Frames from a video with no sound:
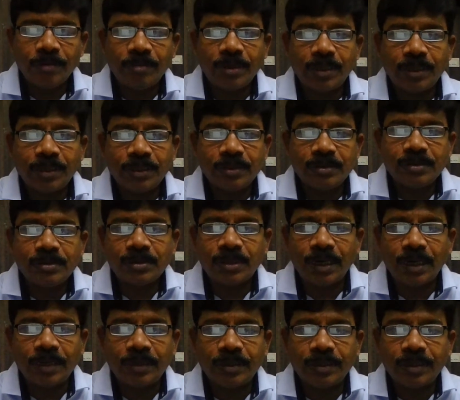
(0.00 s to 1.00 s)
But in
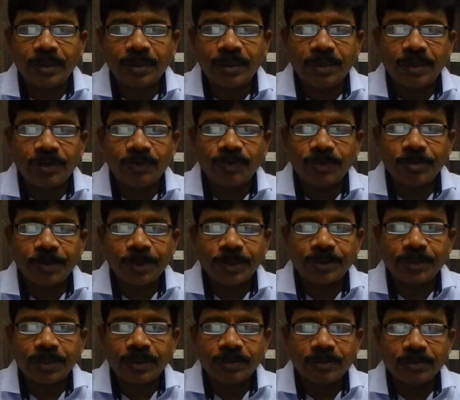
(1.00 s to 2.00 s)
statutory
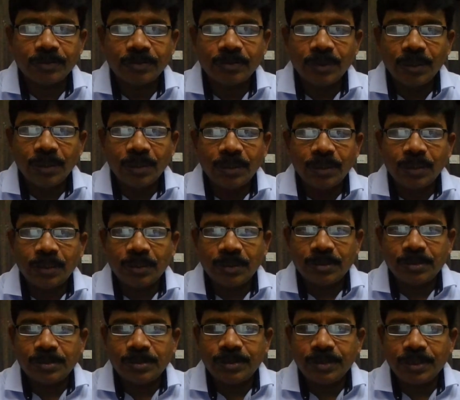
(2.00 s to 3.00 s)
information,
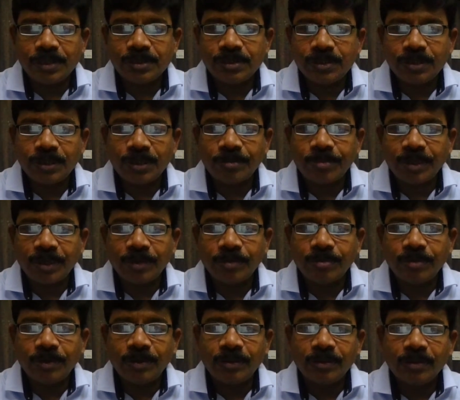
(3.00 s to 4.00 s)
is GST
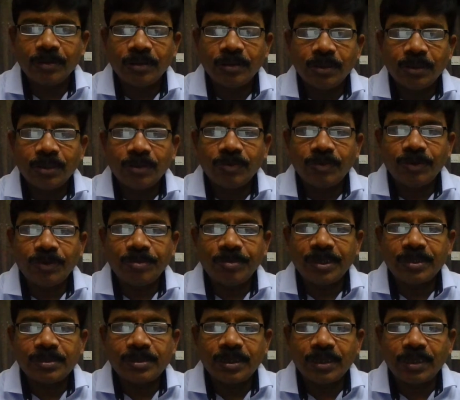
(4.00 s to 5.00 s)
applicable? We
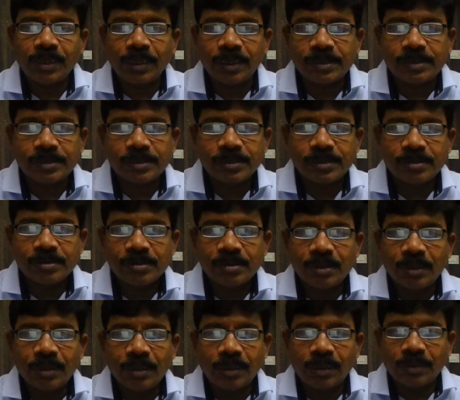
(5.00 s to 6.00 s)
mentioned yes.
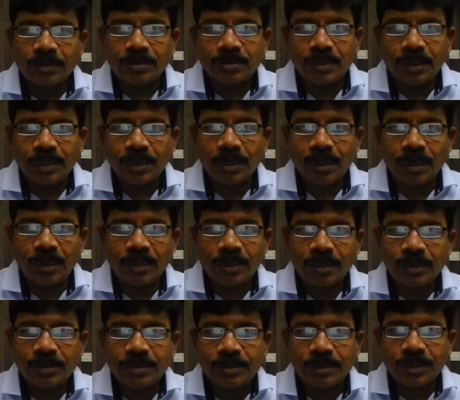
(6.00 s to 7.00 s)

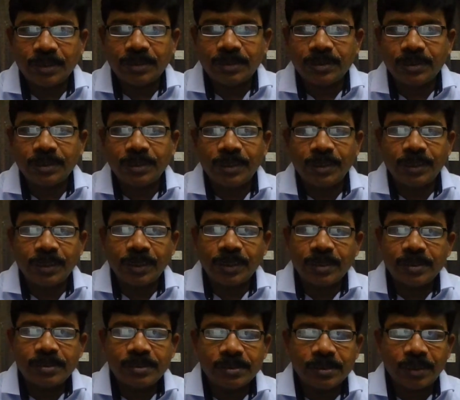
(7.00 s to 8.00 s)
Alter GST
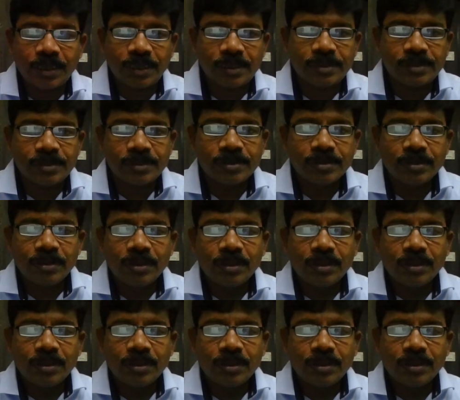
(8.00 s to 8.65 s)
details, yes.